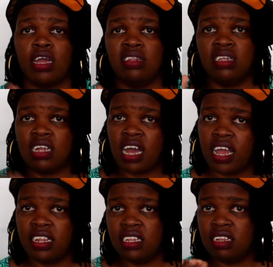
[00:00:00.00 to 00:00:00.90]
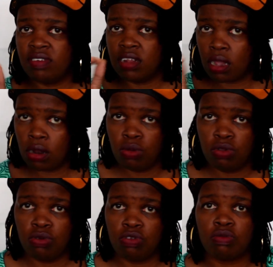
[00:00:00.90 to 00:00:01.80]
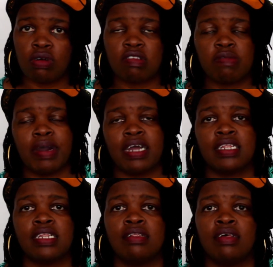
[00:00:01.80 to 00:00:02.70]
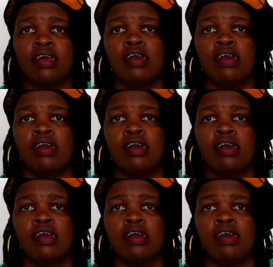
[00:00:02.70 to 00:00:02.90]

I didn't even include those ones, but